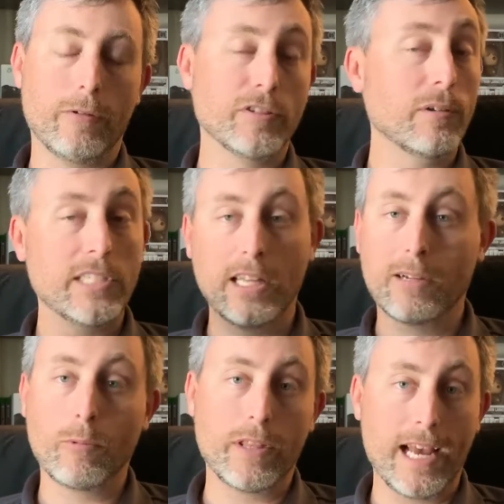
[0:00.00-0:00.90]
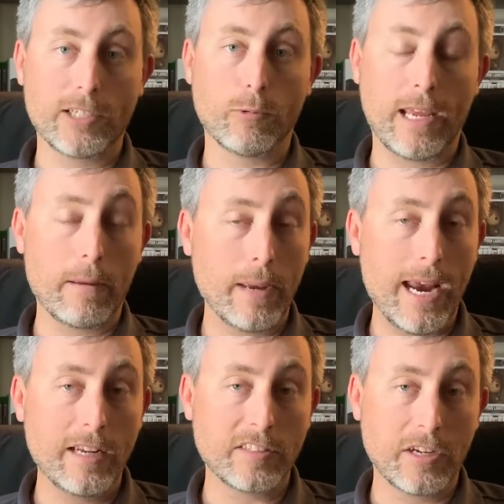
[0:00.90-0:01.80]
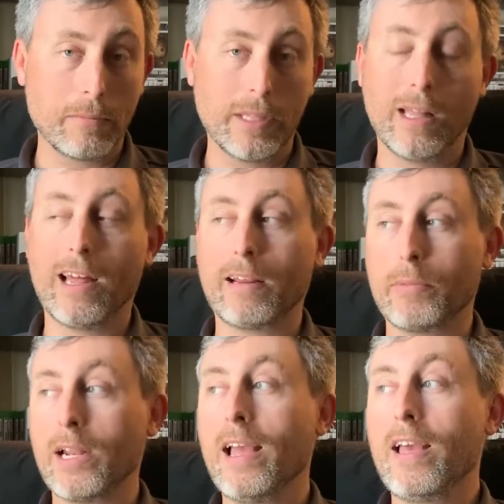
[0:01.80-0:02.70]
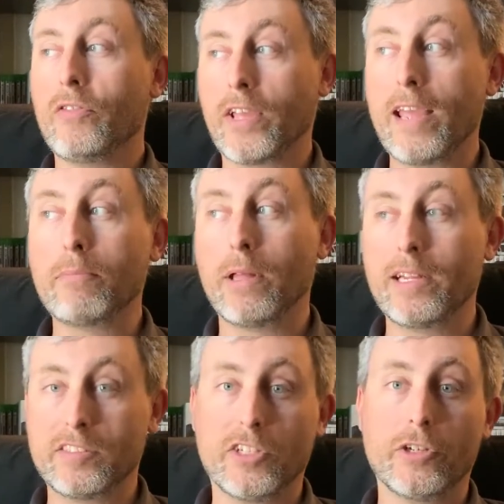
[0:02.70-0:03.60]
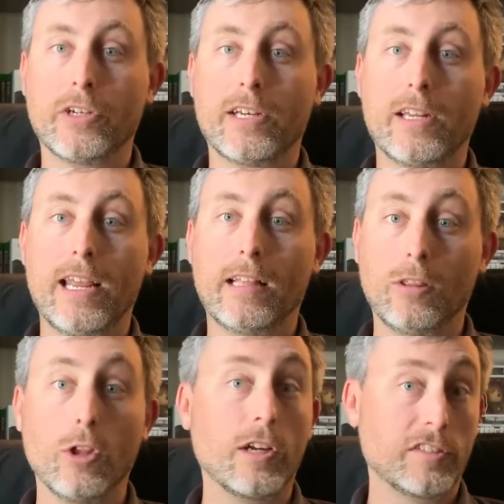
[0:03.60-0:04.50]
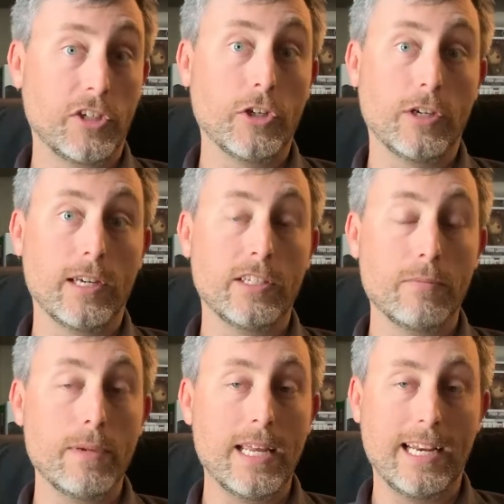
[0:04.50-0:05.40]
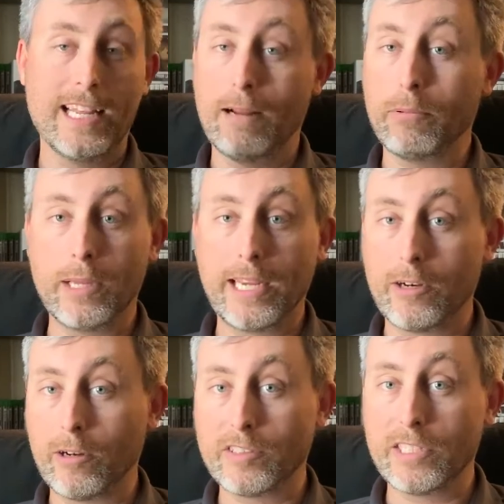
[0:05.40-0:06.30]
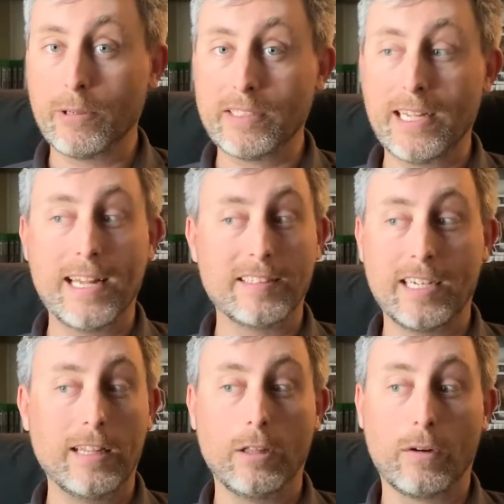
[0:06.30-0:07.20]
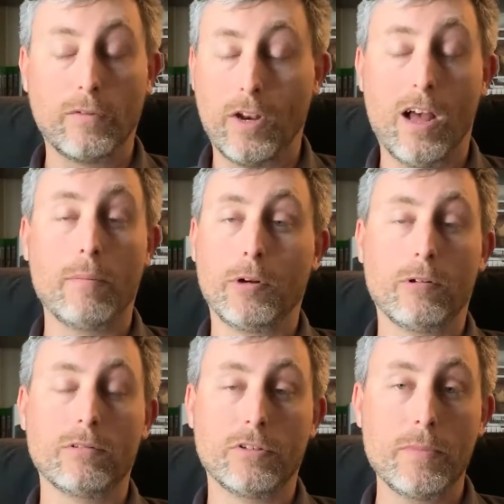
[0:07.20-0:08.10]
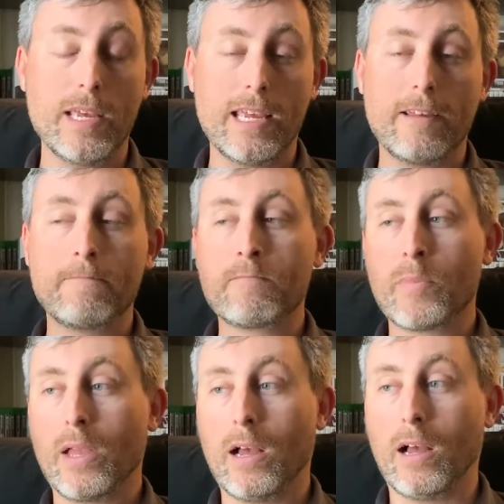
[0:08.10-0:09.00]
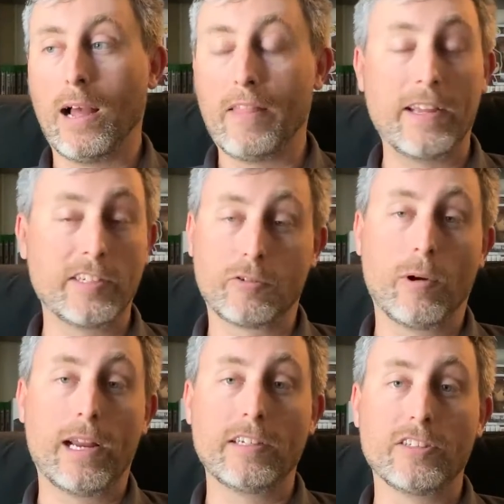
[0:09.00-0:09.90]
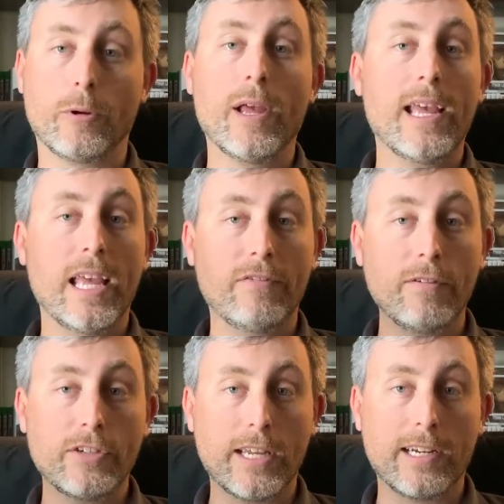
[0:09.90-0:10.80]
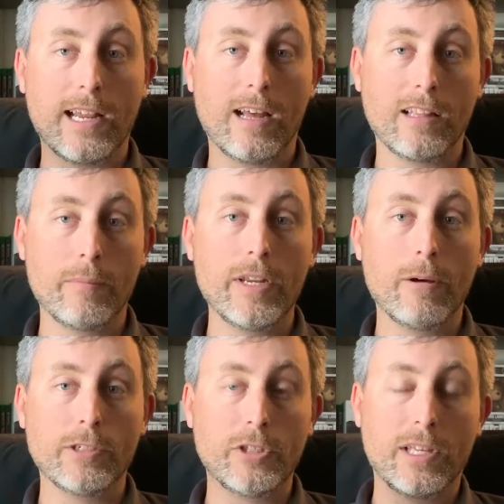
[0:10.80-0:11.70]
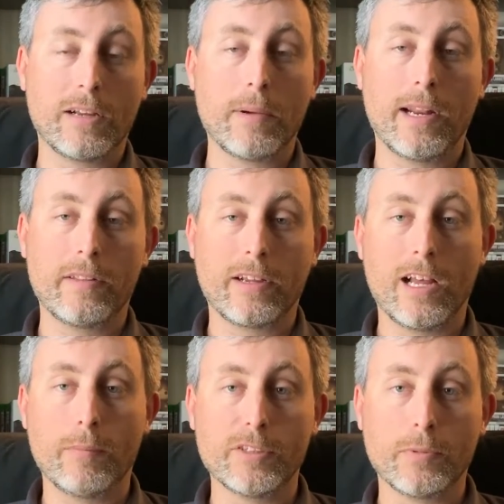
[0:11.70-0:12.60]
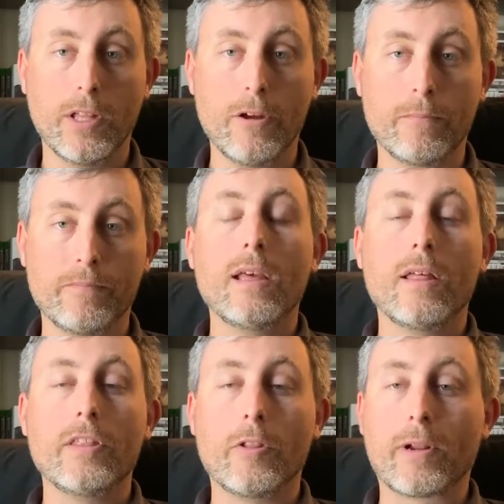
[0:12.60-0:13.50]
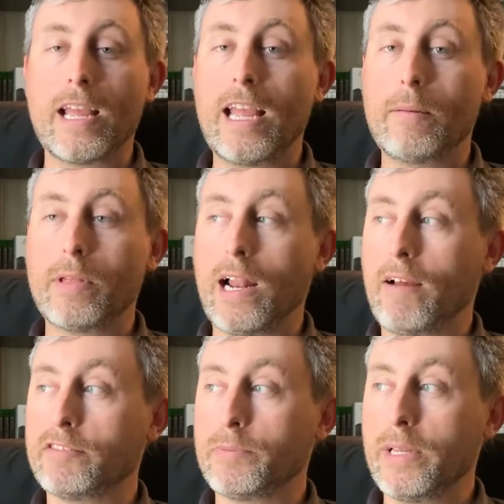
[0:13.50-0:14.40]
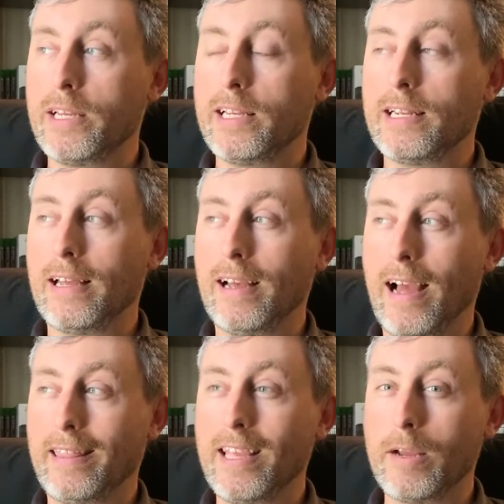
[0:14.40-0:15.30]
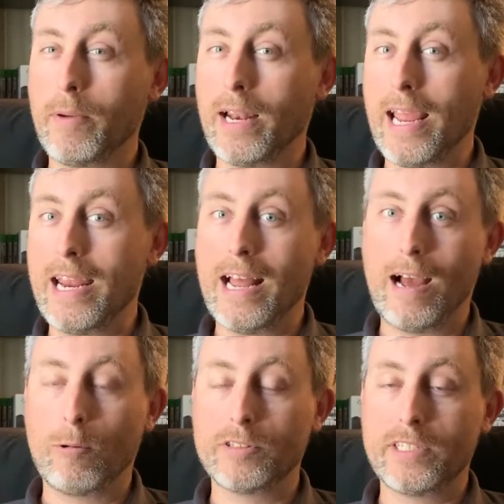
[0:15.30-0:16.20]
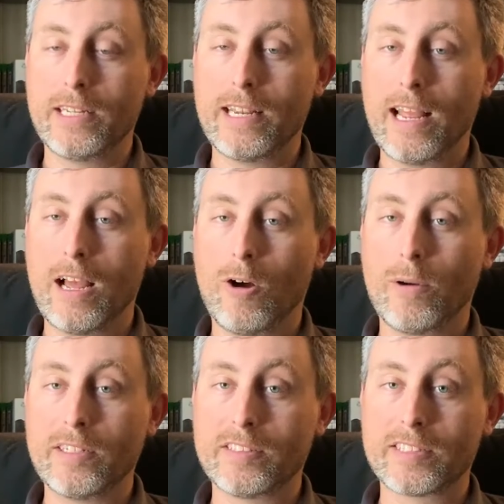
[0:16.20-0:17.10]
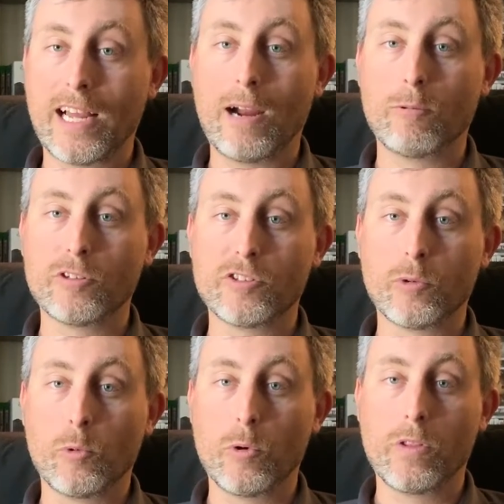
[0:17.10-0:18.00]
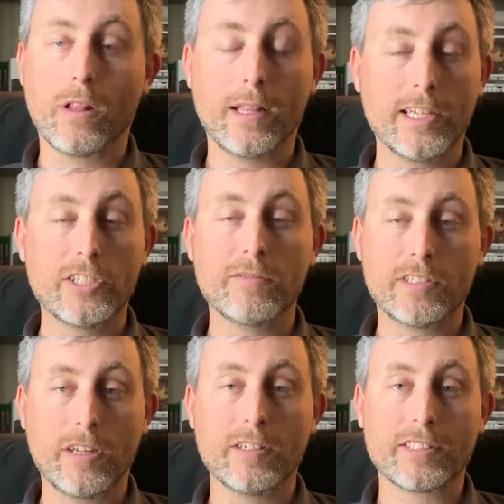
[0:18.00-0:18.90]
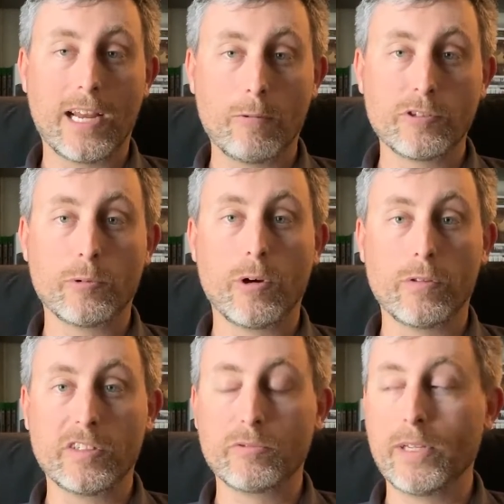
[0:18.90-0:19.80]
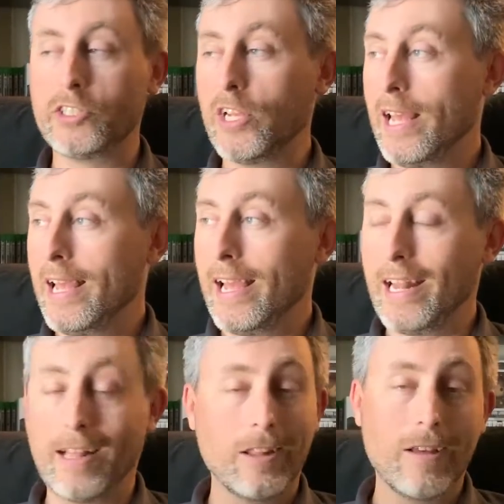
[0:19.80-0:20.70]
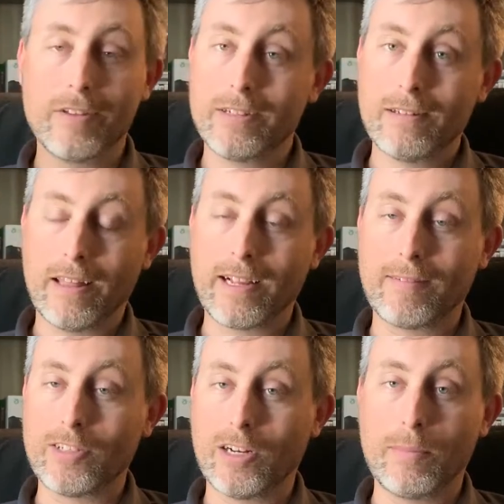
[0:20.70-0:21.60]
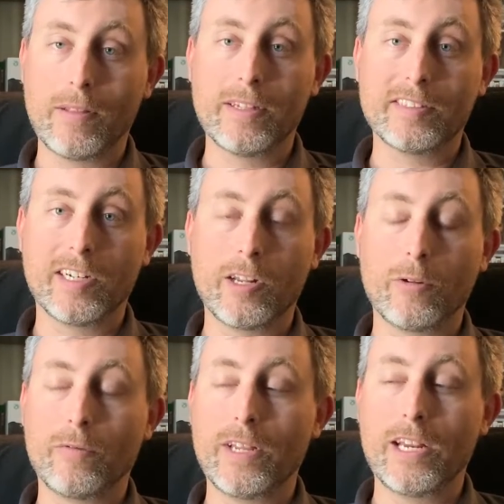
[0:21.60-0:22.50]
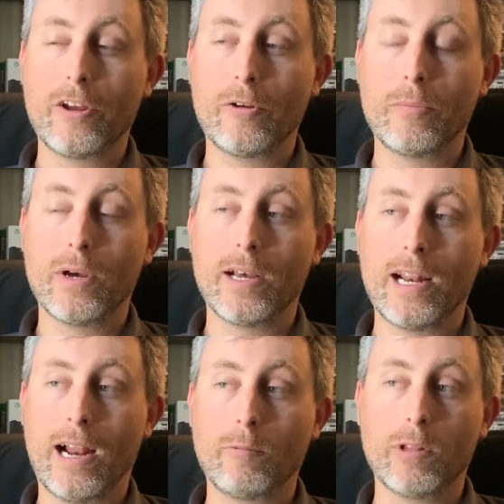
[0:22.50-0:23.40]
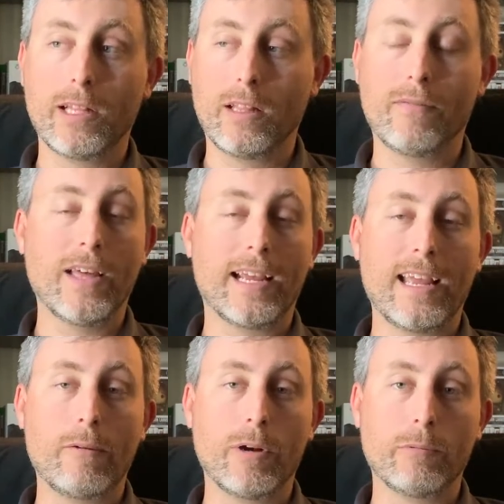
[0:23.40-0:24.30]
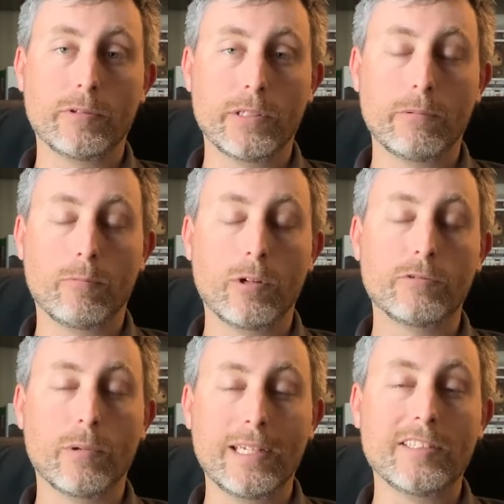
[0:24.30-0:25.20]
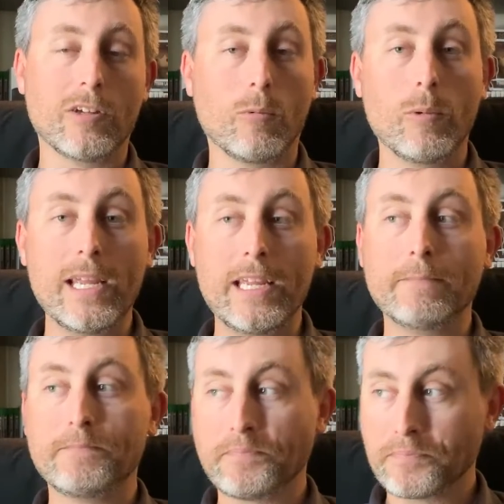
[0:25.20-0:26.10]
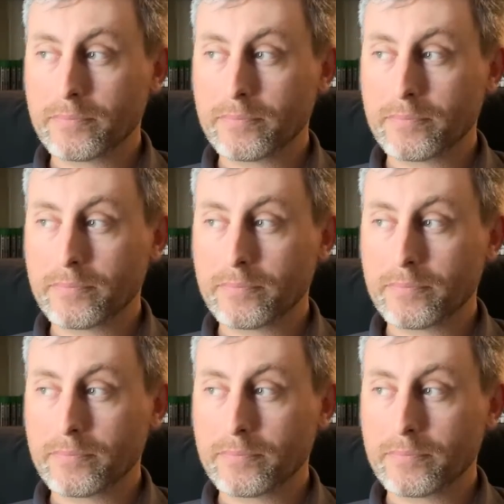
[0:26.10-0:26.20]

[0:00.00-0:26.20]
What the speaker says: no telling what the actual campaign is going to be like, but the gameplay is good. It looks good to me. And again, I'm playing it on a Series S, and it looked phenomenal to me. I think it's great. So if you've checked it out, let me know what you think about it in the comments below. The other game that I've spent, I think, about 8 hours in now is Skyward Sword, The Legend of Zelda Skyward Sword on the Switch. And I love it. I think I've talked about this in another video, but I really loved that game when it was released on Wii.